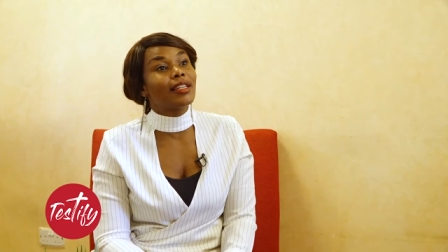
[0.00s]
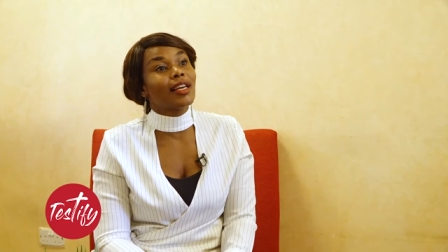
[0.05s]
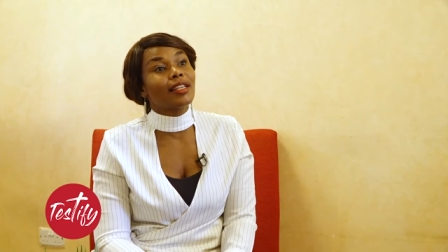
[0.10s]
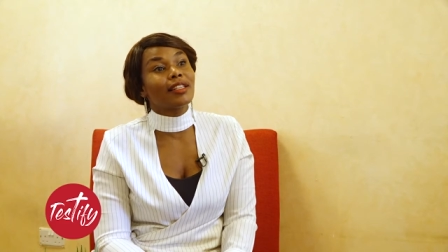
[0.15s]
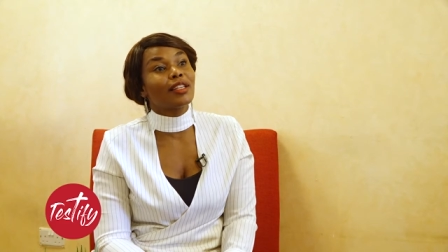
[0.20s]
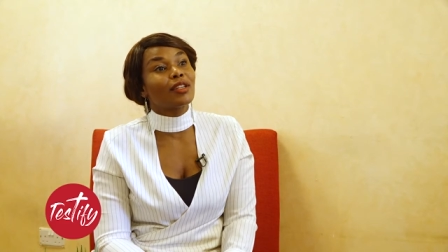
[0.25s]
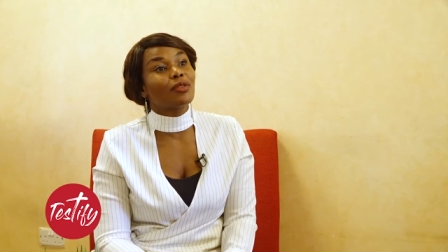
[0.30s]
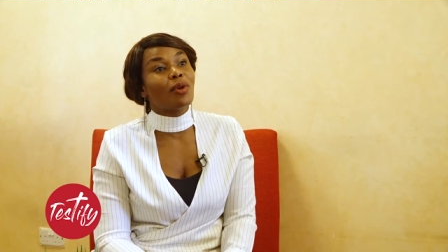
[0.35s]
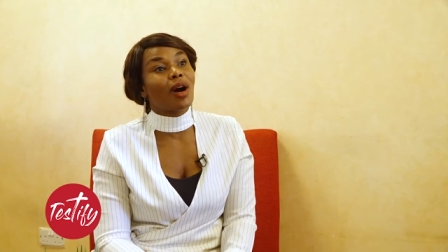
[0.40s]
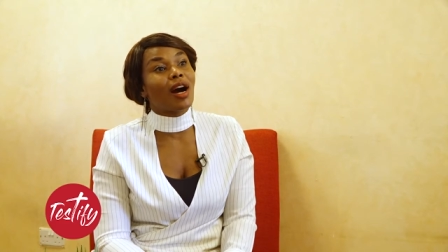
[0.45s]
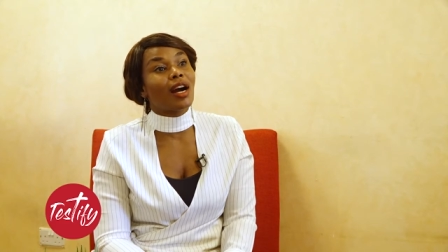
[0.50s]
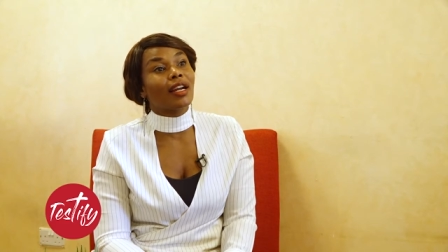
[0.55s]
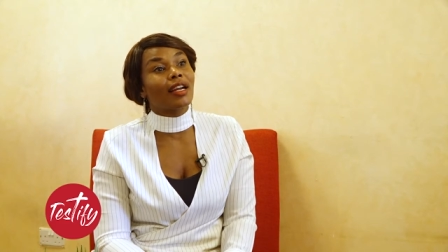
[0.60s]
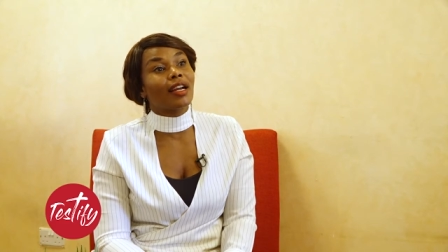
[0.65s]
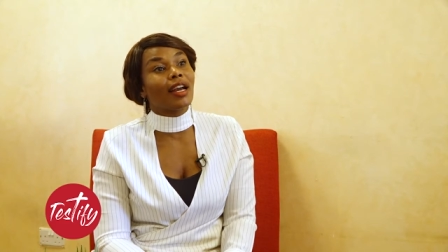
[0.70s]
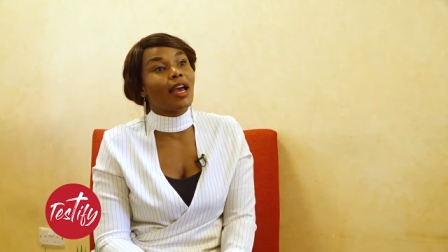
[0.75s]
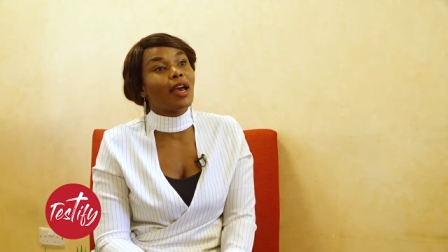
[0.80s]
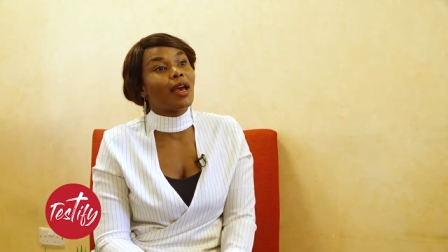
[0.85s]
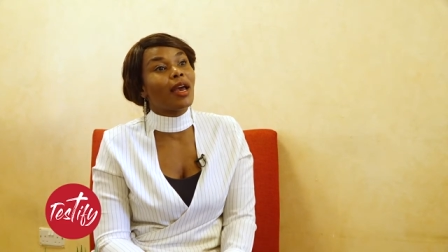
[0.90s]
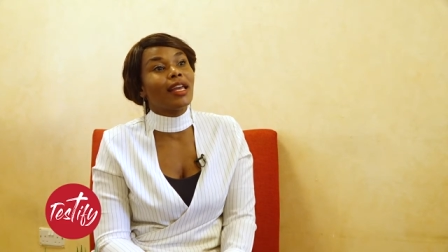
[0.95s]
doesn't work.
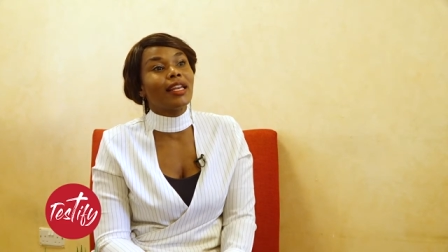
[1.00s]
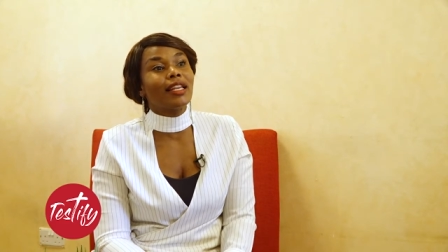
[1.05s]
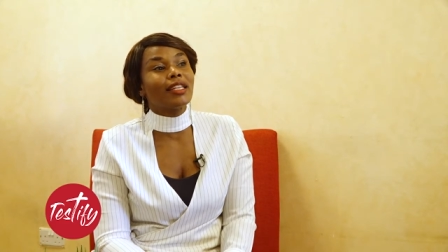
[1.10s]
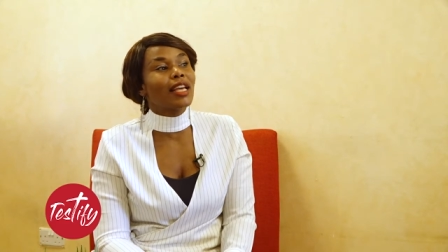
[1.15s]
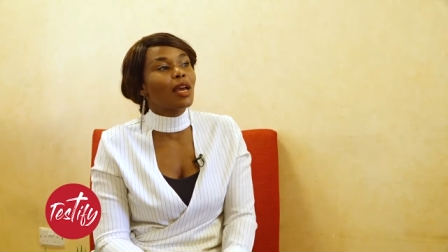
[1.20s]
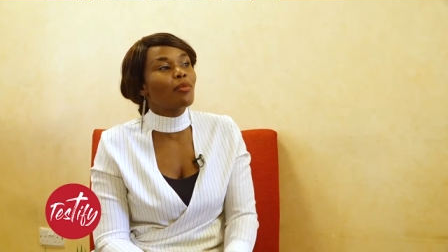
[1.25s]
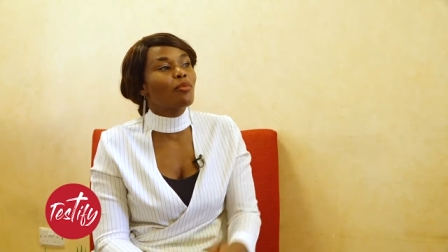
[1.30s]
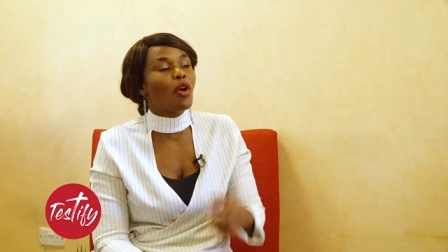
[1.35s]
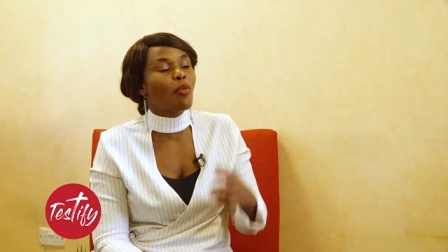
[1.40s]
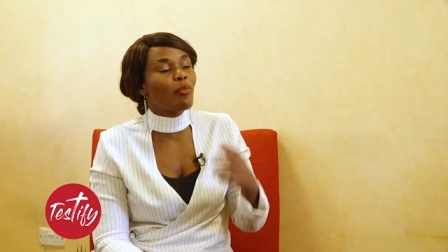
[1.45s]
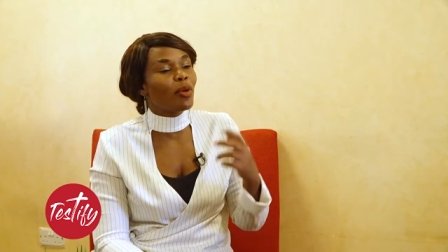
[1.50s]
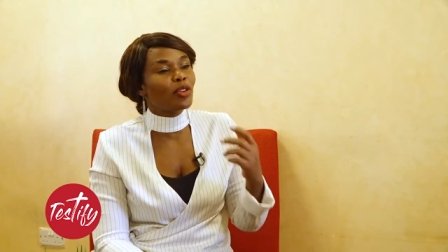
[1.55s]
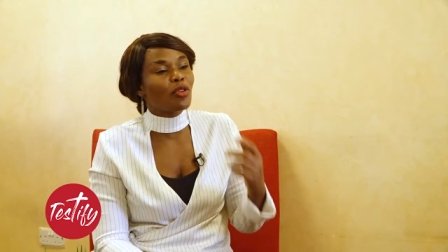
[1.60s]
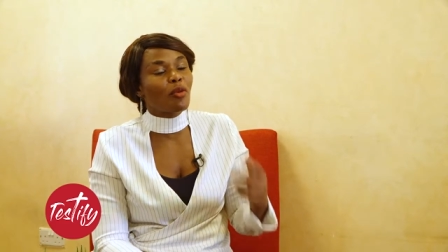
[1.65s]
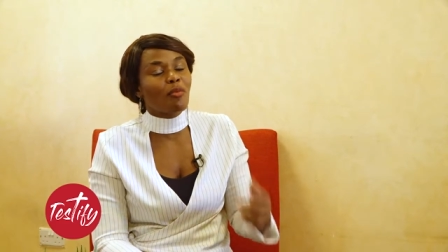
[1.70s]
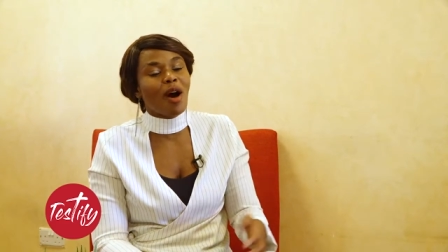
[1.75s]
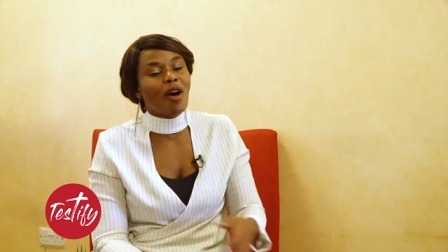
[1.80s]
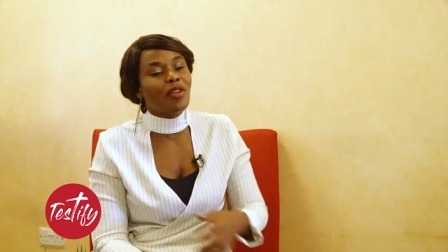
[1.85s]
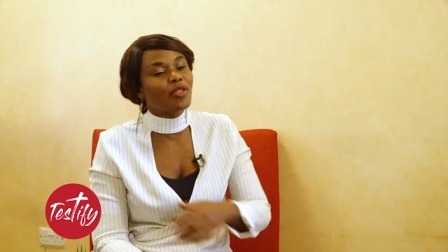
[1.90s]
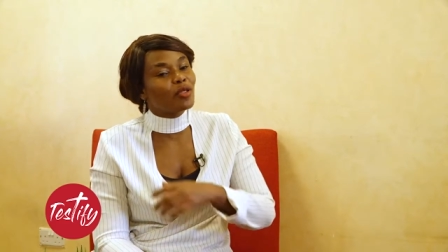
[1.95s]
Anytime you open
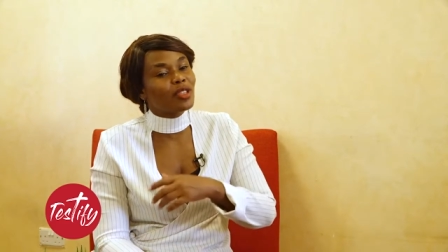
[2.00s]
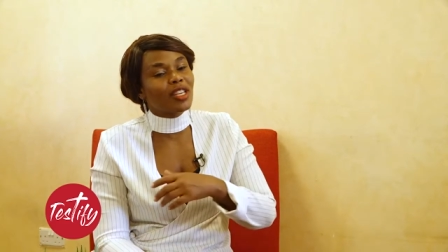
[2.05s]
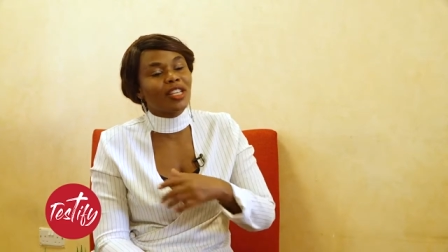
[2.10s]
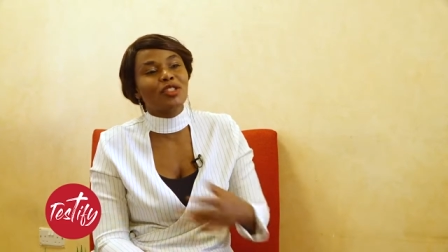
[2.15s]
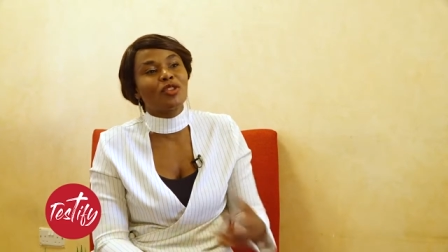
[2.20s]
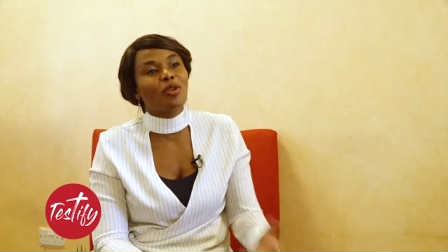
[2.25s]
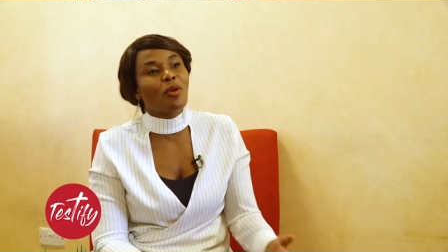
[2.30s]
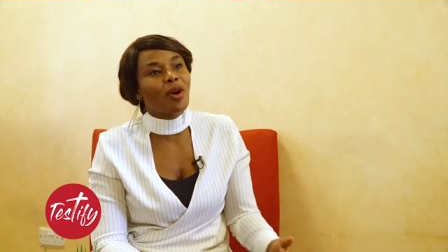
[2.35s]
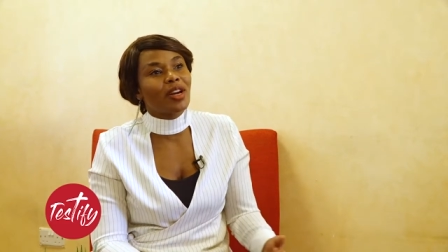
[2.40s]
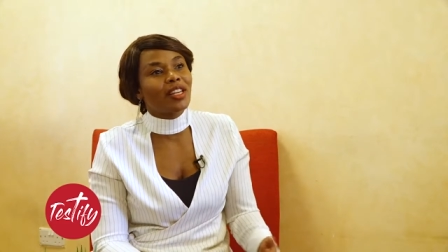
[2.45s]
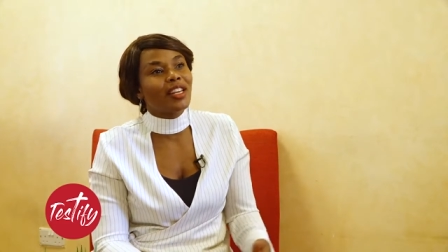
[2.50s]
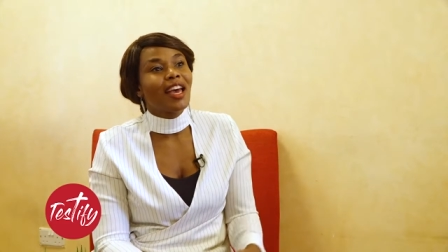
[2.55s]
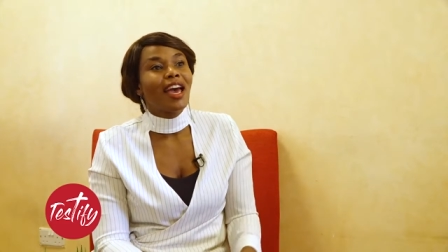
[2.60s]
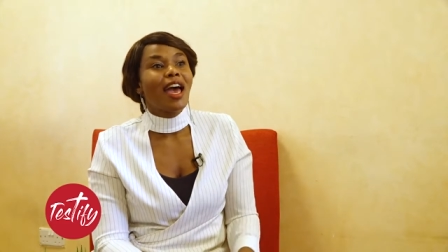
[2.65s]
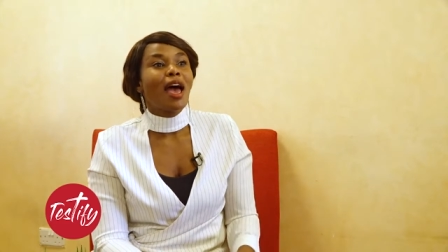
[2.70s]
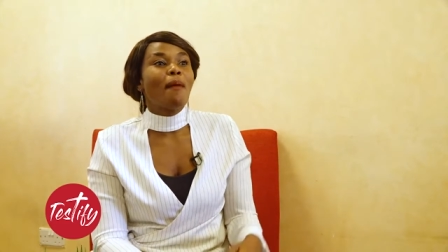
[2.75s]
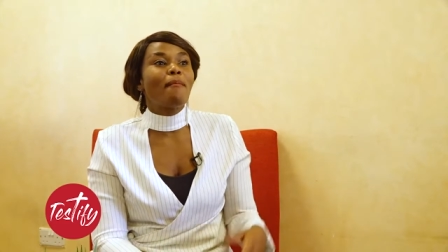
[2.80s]
your mouth, you just don't want.